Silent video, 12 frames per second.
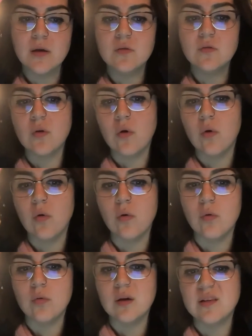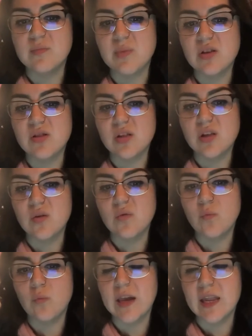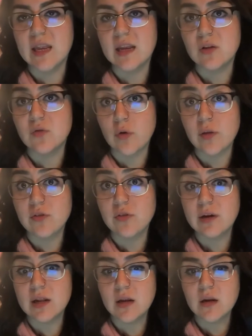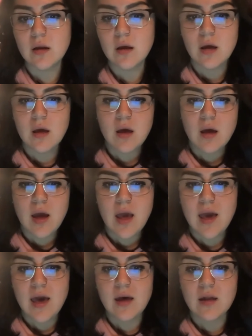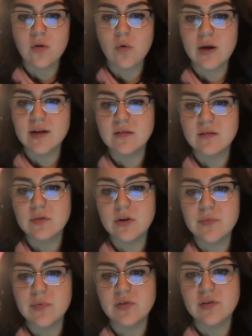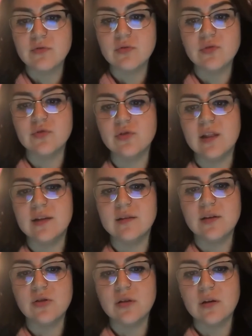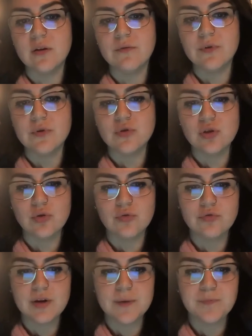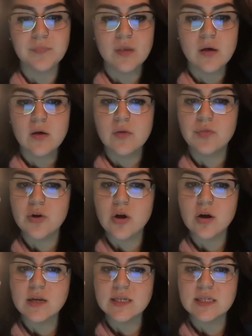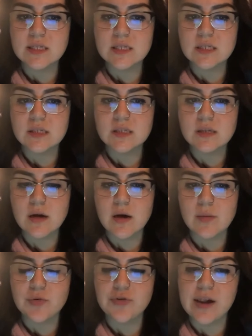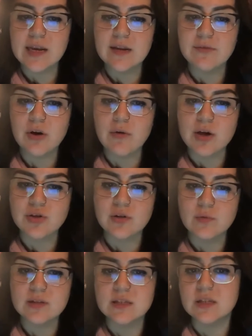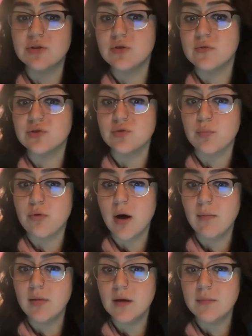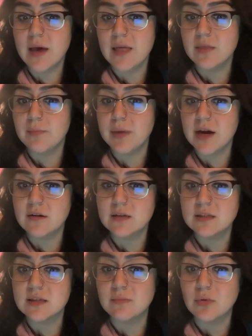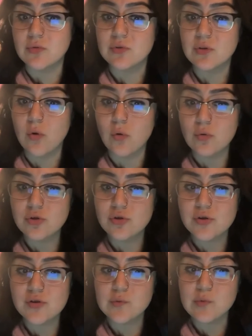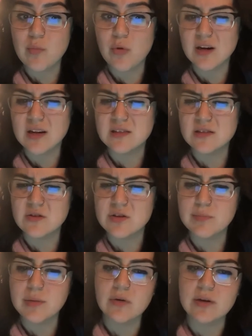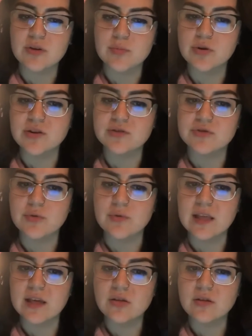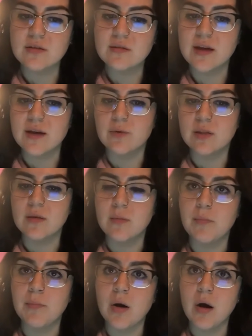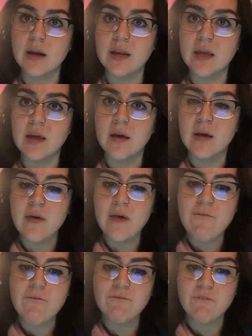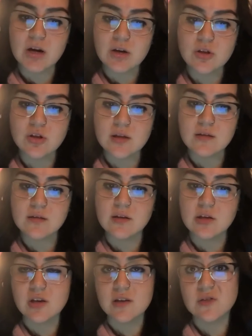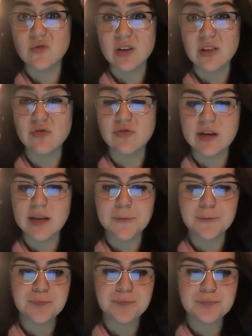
So especially weaning and toilet training, and quite severe in the general socialization of their children. Third is training of aggression wasn't a universal problem, and the parents in most cultures were more concerned about interpersonal relations than with the body functions, such as toilet training.